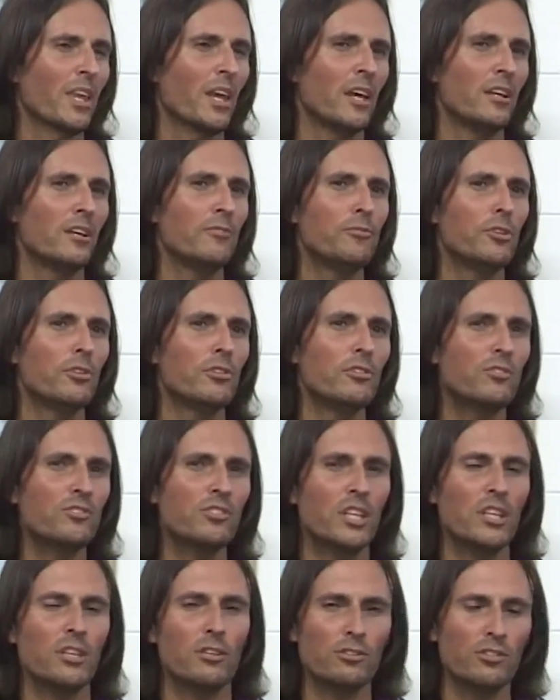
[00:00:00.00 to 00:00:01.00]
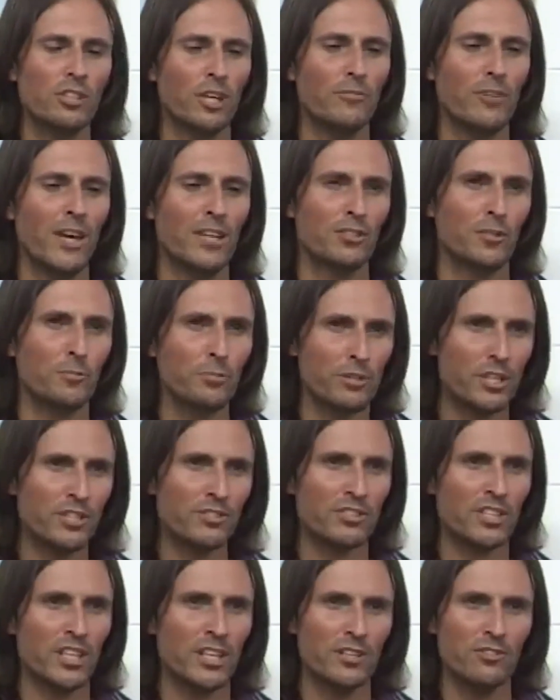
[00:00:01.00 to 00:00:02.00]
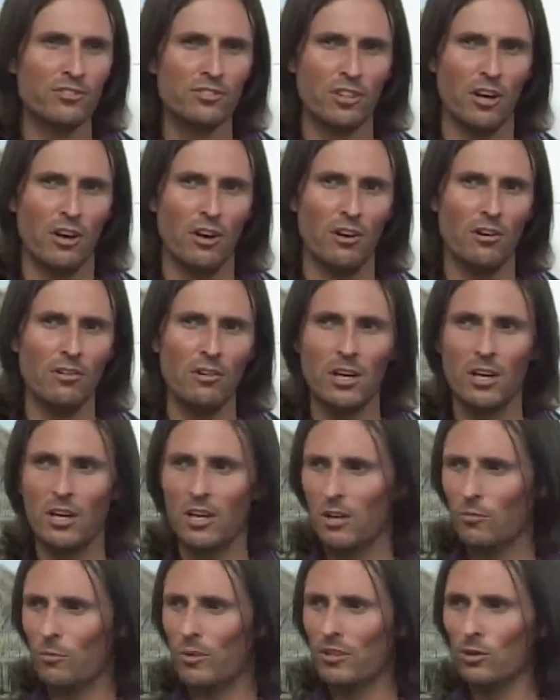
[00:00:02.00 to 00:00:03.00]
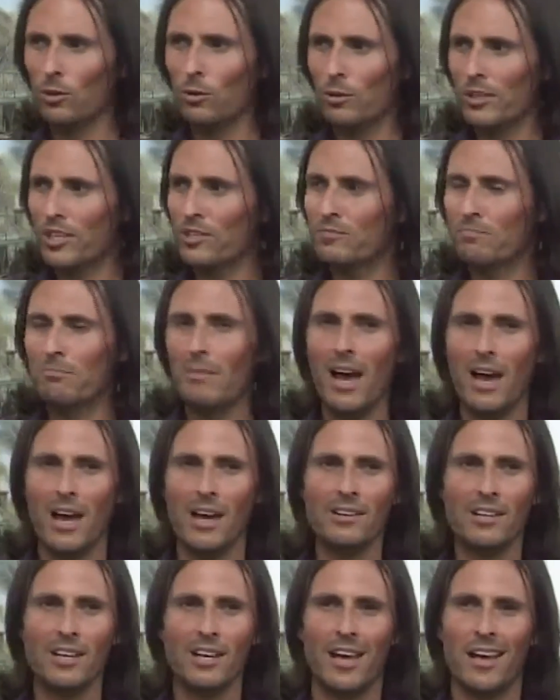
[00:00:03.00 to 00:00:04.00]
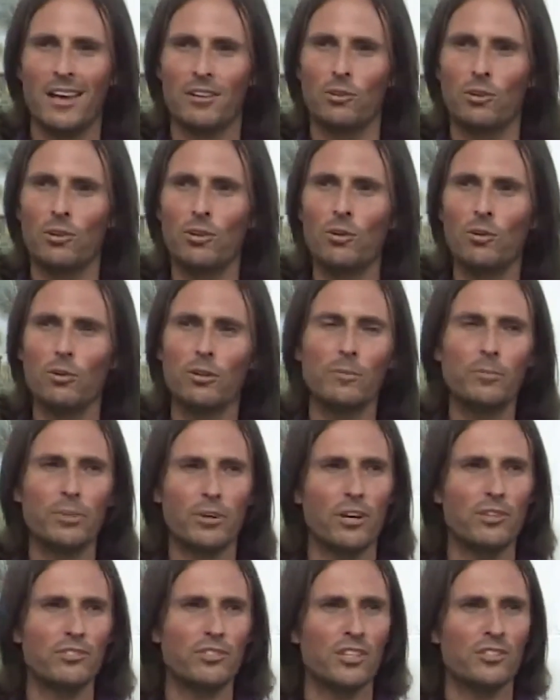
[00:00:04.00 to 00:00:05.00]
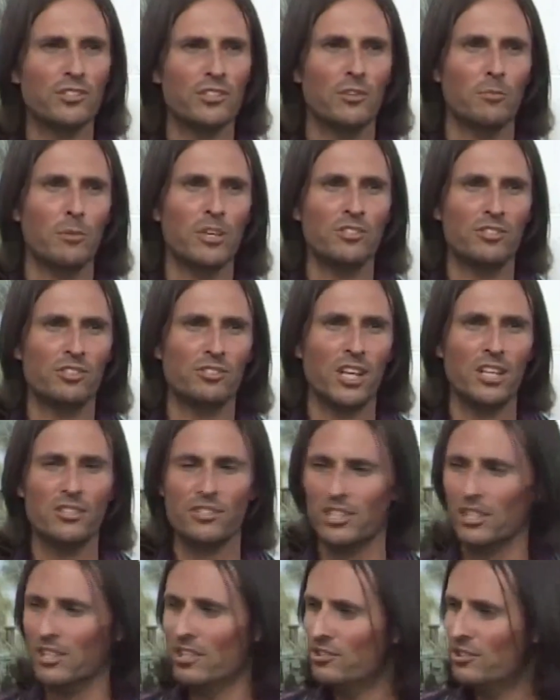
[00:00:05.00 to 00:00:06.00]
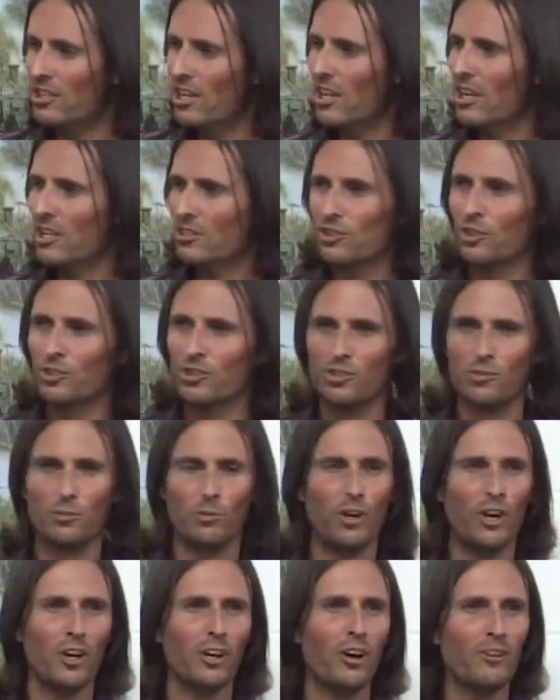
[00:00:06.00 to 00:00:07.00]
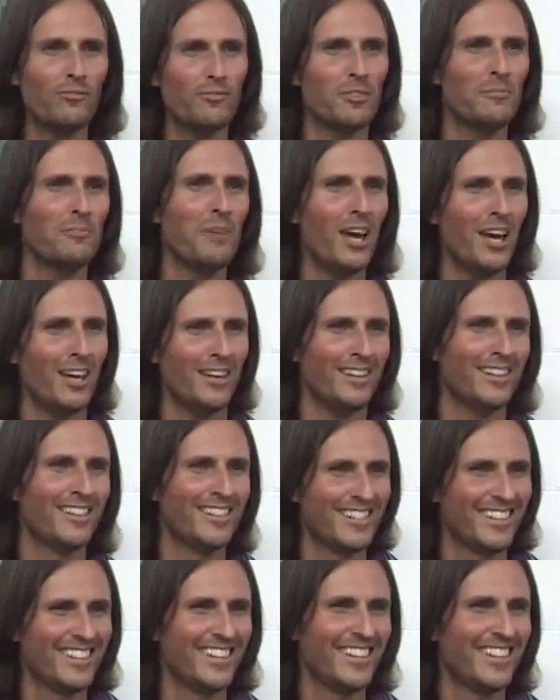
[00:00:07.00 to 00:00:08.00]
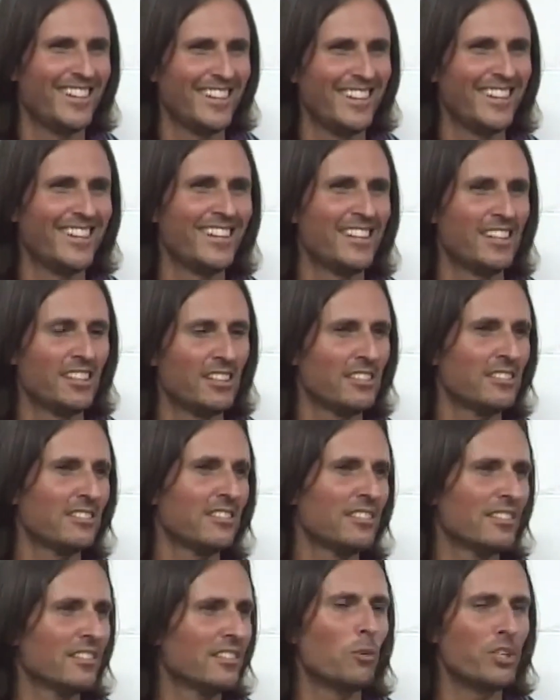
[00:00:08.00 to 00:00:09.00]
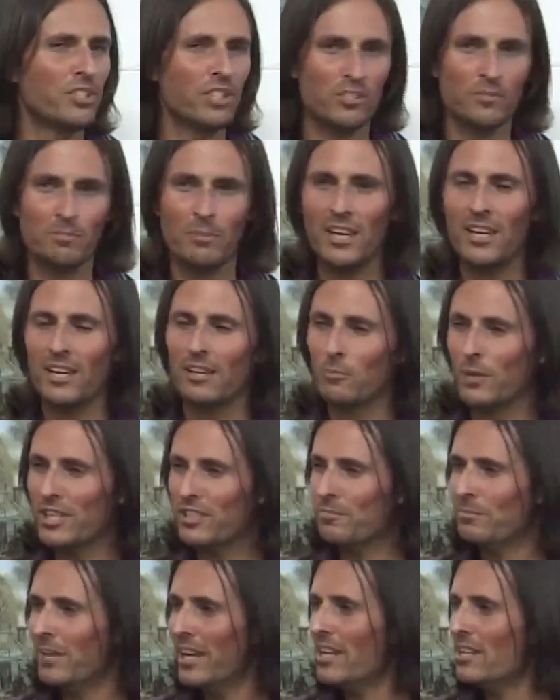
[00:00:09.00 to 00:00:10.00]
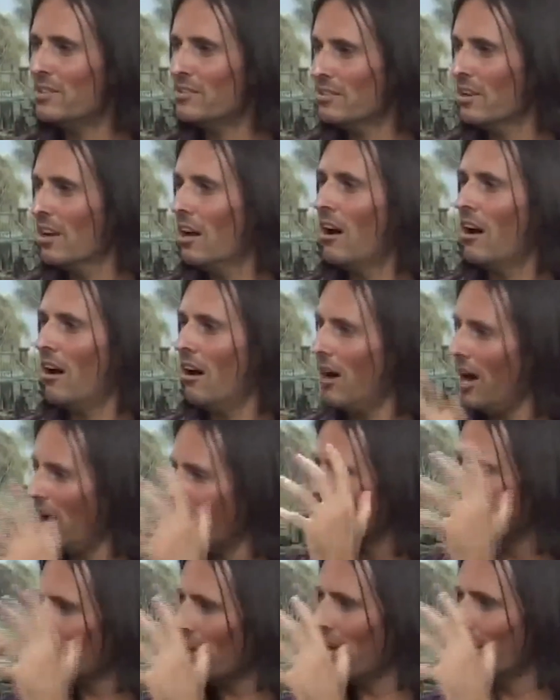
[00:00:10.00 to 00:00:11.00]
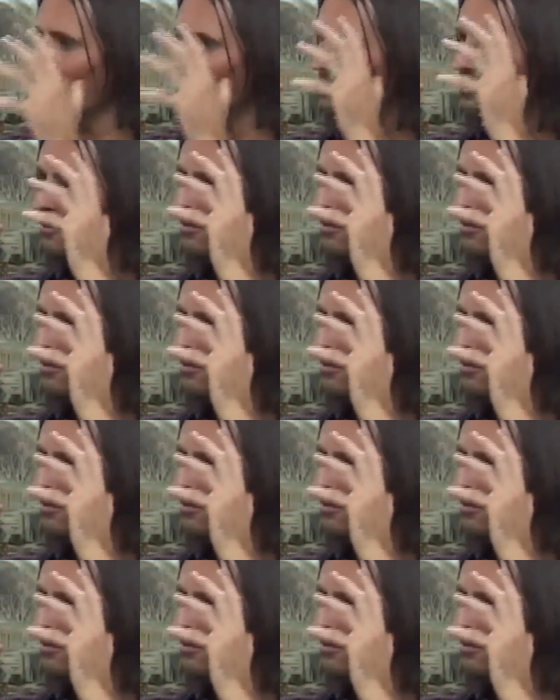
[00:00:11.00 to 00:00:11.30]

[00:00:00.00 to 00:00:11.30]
And if you can see yourself as a pristine soul with all this mud, and all the process that we're suggesting is to squirt off the mud, which means I'll be able